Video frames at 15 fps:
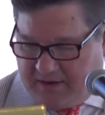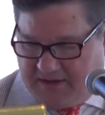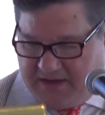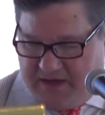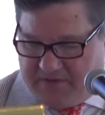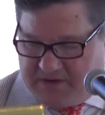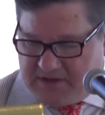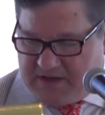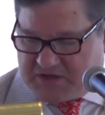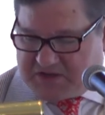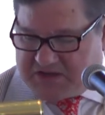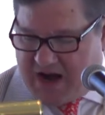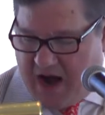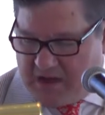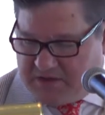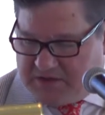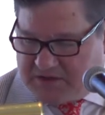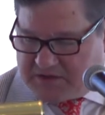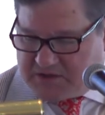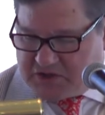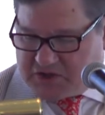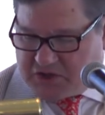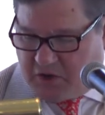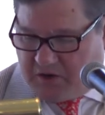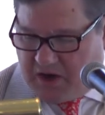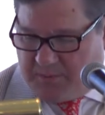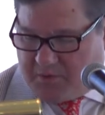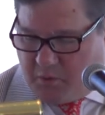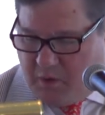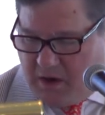Given the challenge to shore
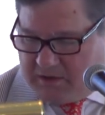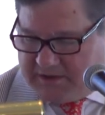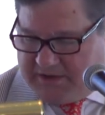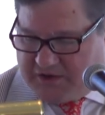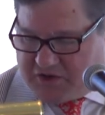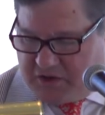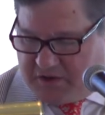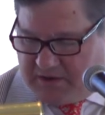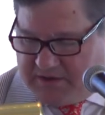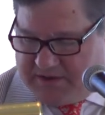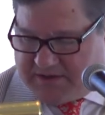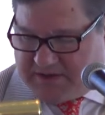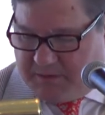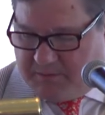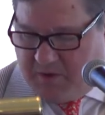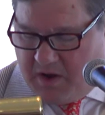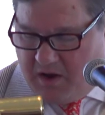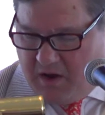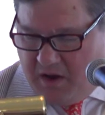up quality journalism,